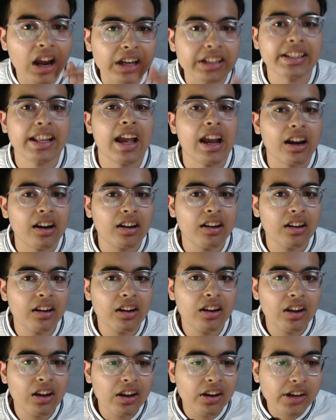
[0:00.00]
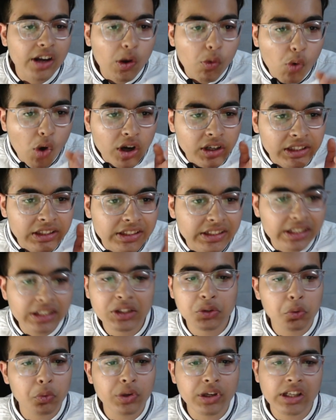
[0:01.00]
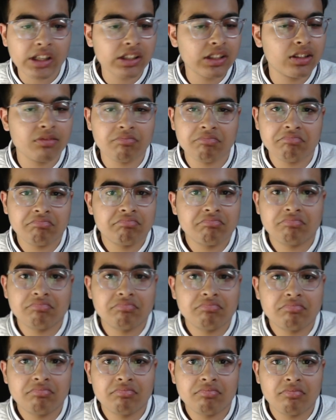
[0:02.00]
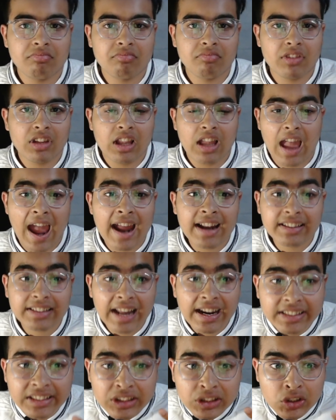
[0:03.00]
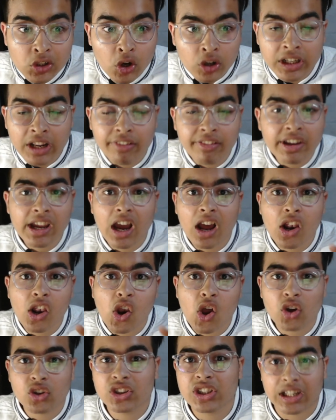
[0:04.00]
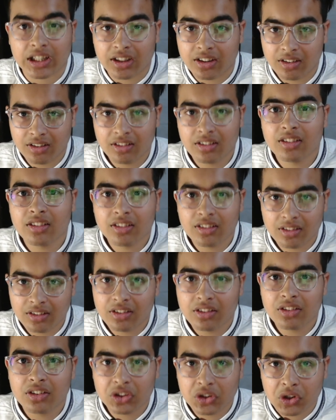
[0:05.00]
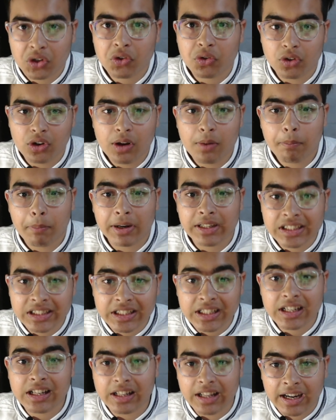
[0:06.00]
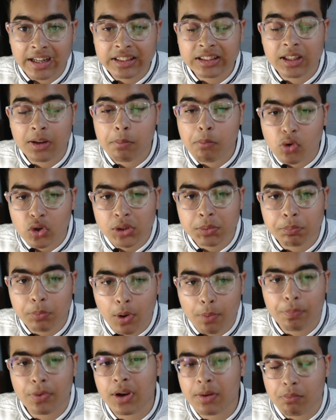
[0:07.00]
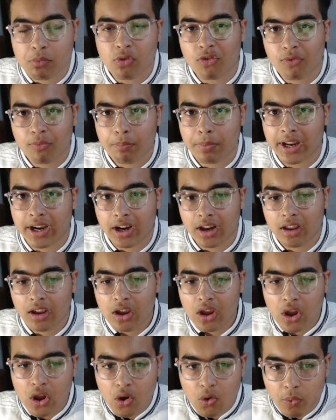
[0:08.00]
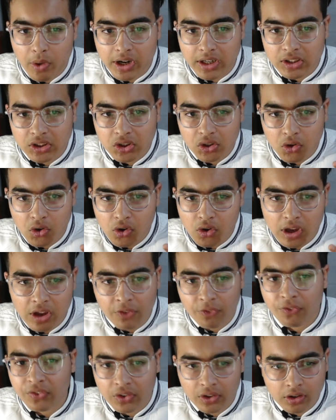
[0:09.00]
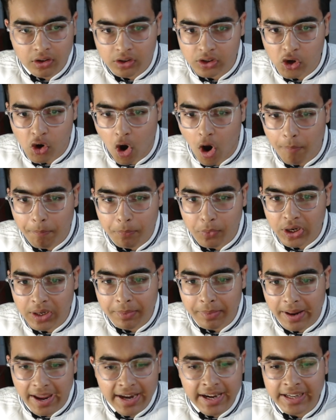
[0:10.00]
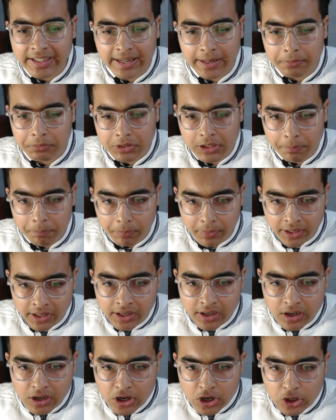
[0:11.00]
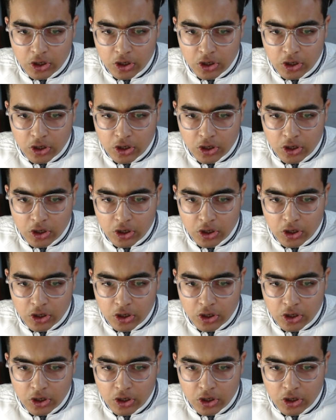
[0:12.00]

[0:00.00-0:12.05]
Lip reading: attack. Now what he is doing is, and that is not having a logic. You know, but still, it's the most popular move played. Well, so if your opponent, anytime you play